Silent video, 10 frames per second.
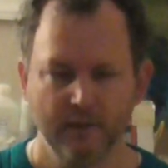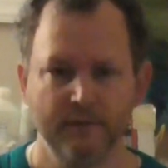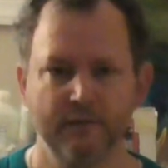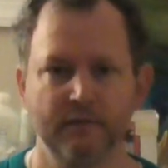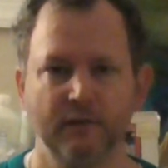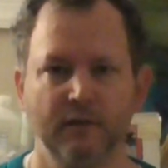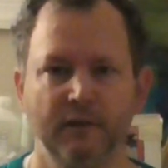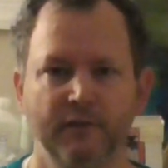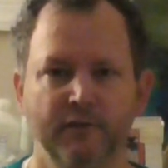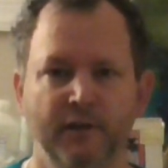This is going to
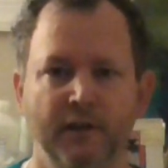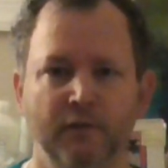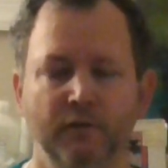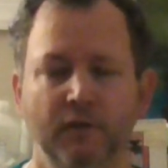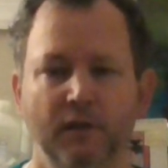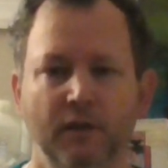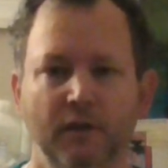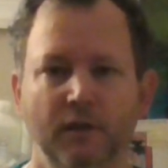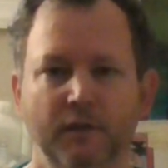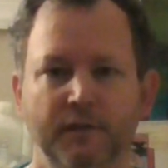clear out
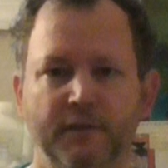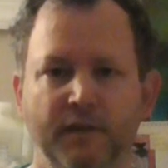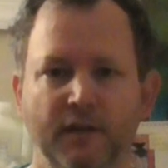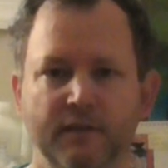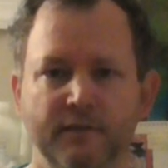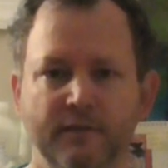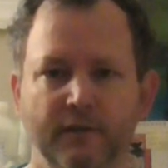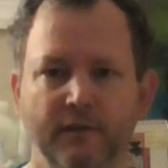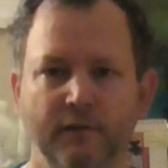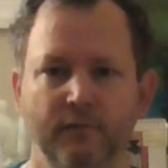the toxins
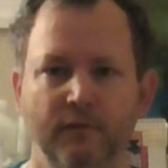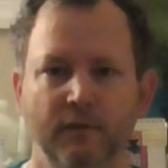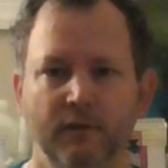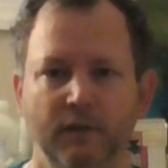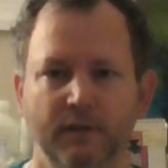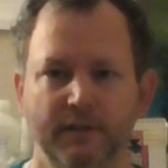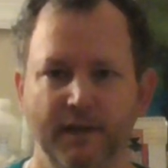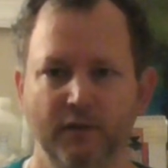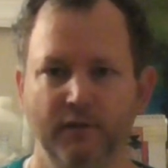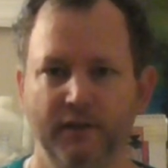of
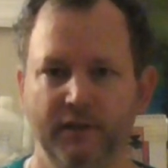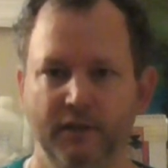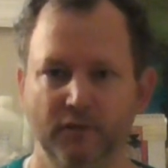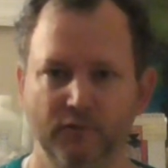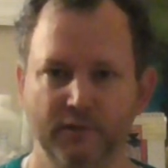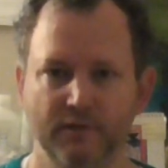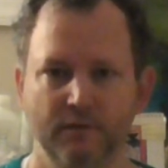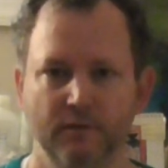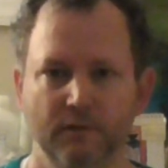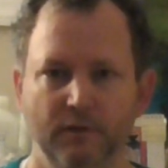doubt and ignorance.